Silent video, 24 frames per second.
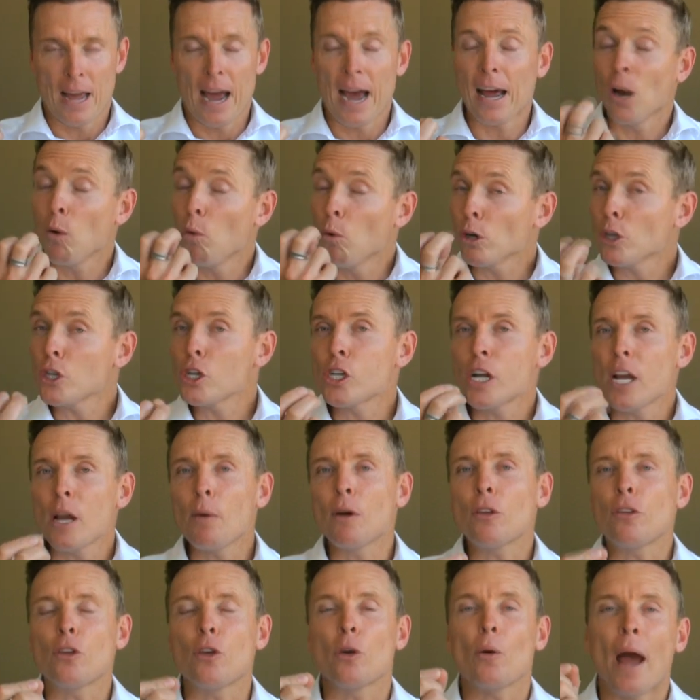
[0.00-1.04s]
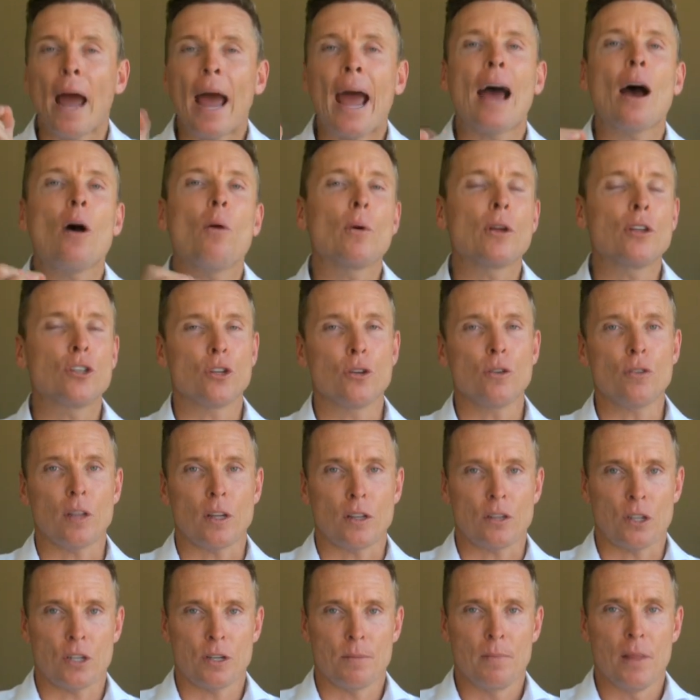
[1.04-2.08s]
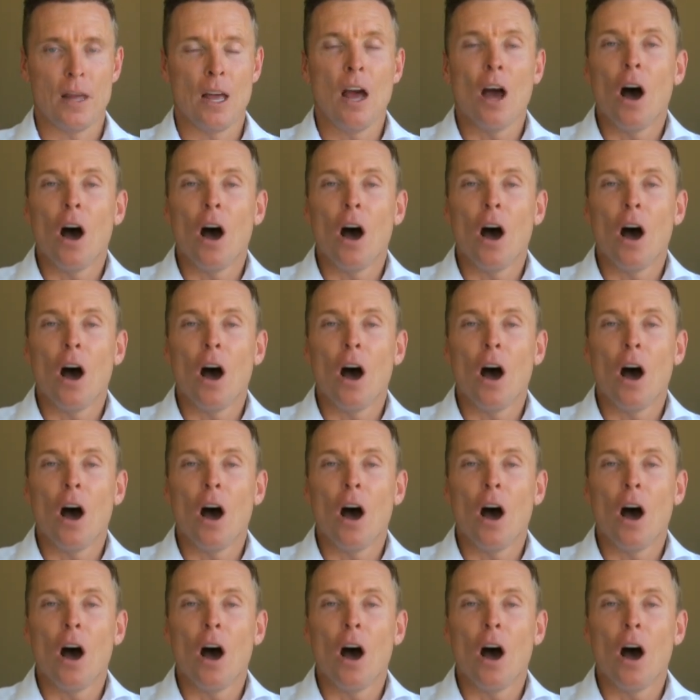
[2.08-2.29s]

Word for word: And I want to share with you how we do this.